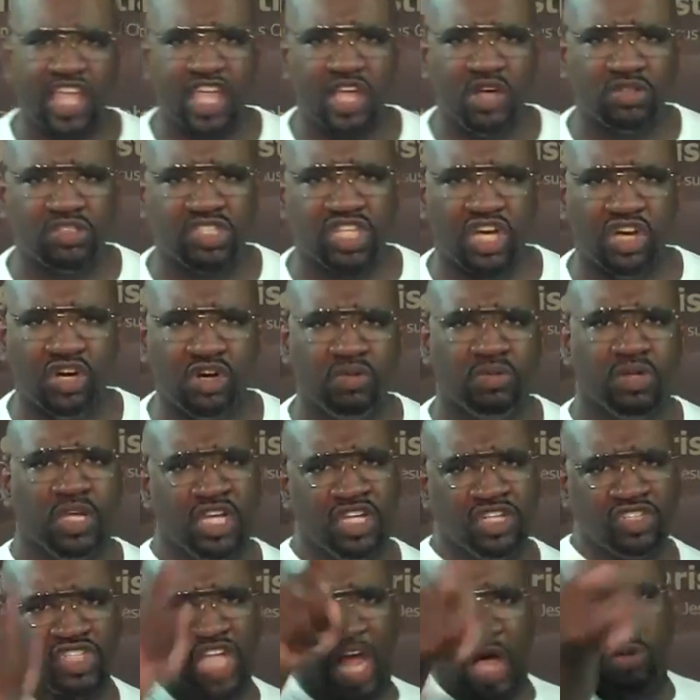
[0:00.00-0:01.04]
there,
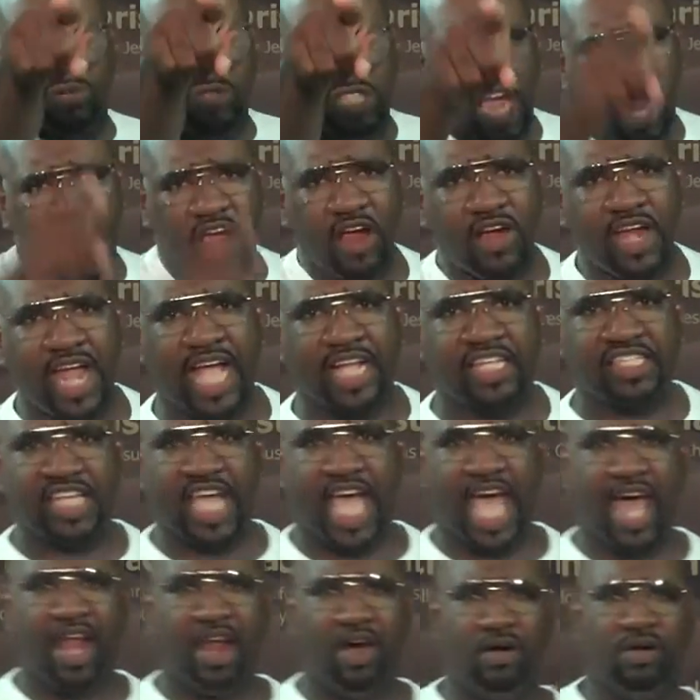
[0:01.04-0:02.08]
YouTube? Don't turn that
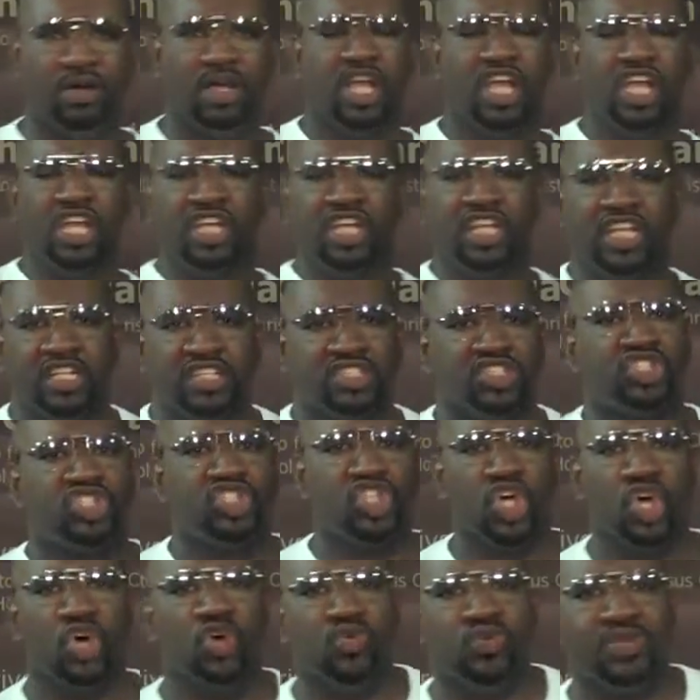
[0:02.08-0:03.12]
channel.
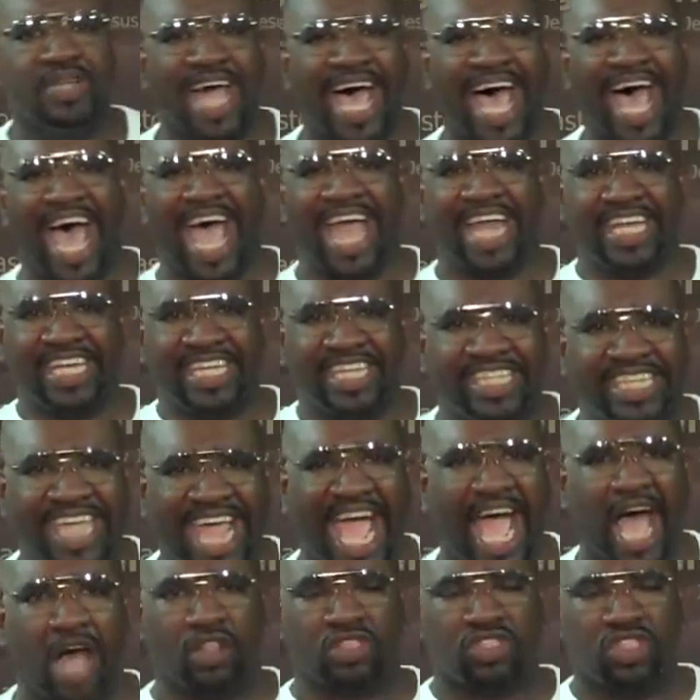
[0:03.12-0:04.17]
Do not
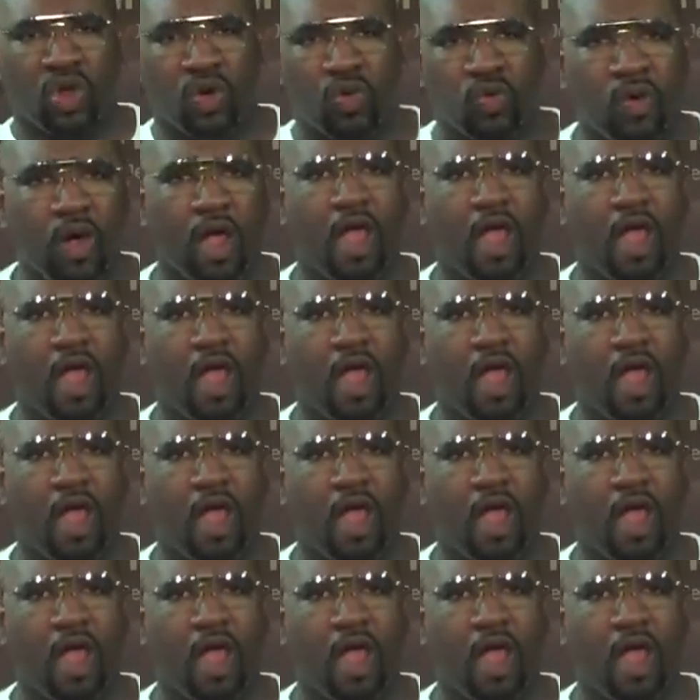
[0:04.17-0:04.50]
doubt the